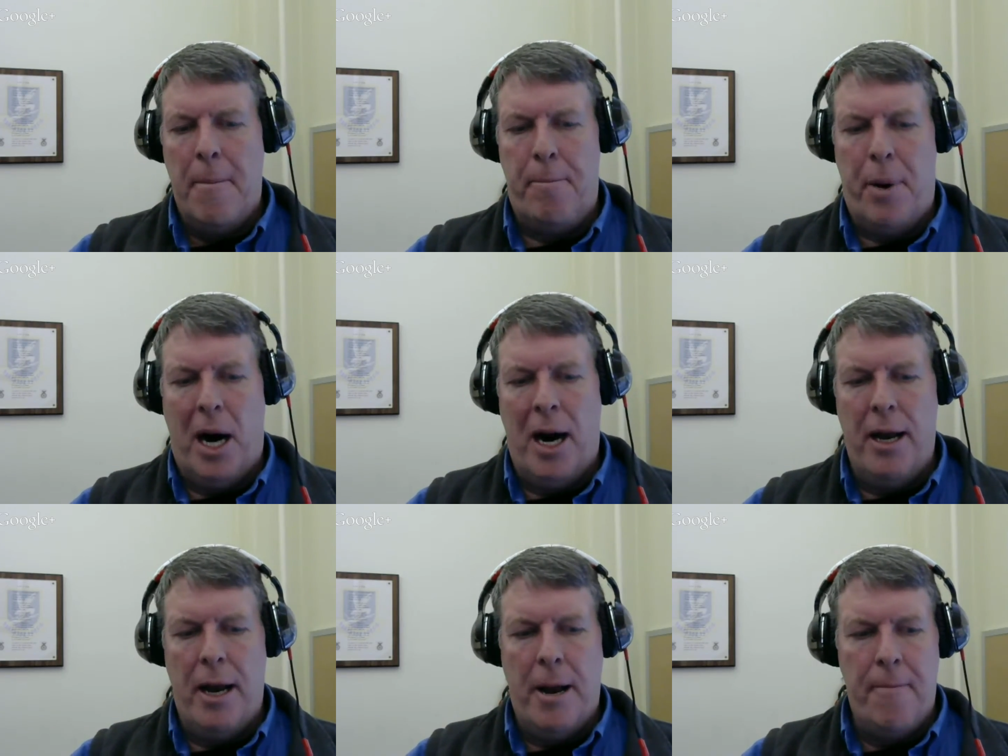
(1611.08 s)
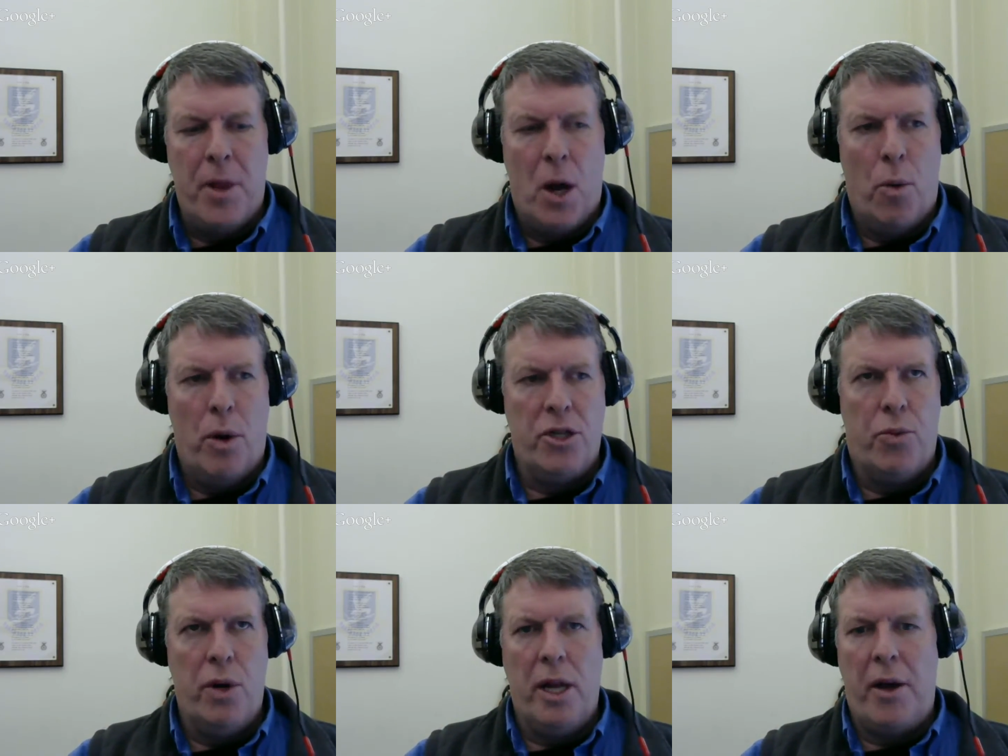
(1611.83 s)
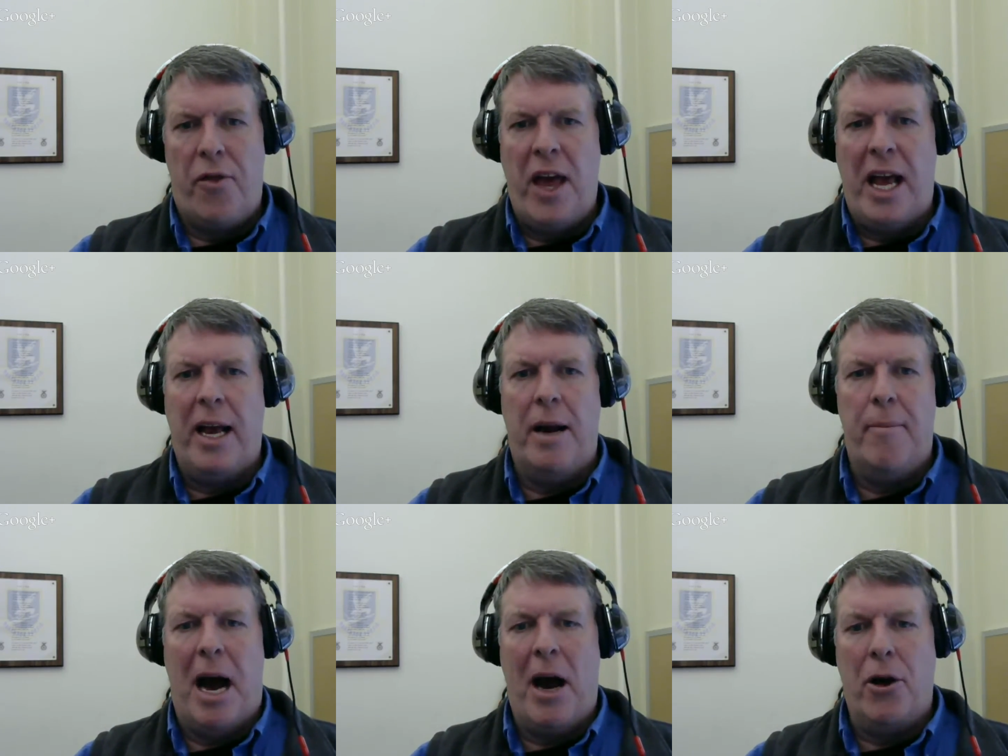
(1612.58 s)
but was really thinking
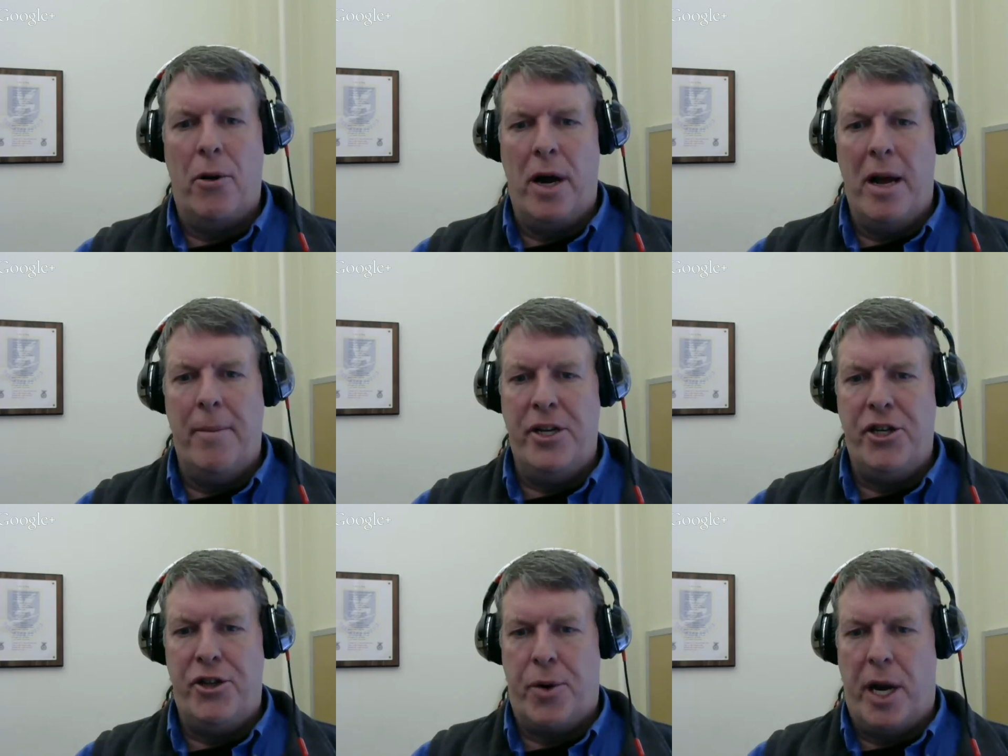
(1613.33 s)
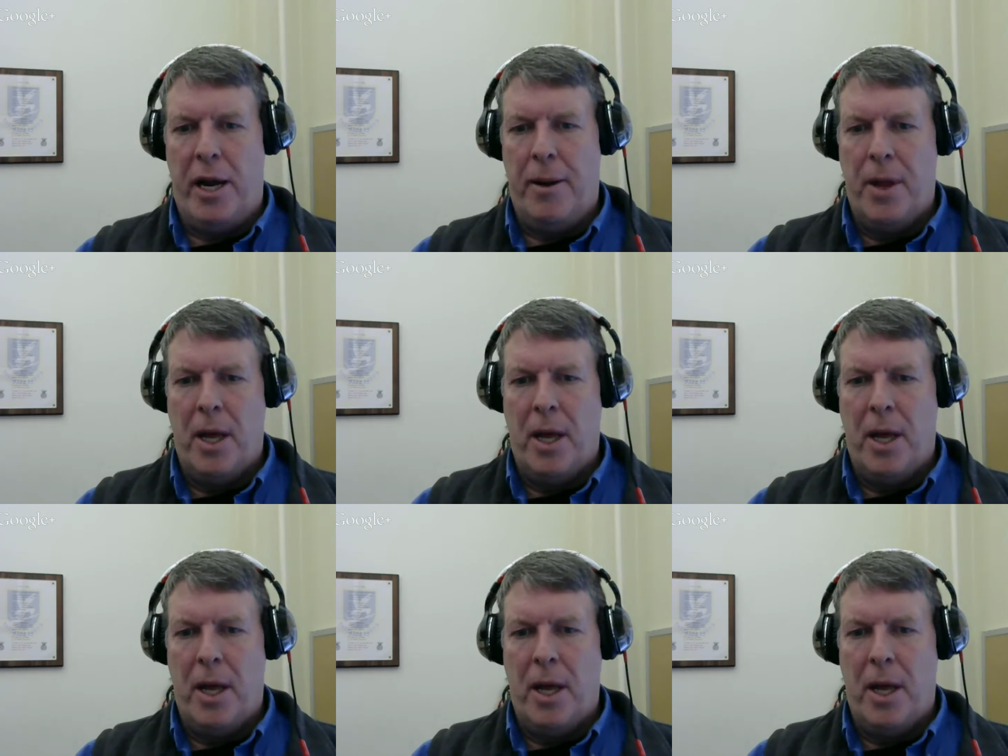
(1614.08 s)
about your imagery.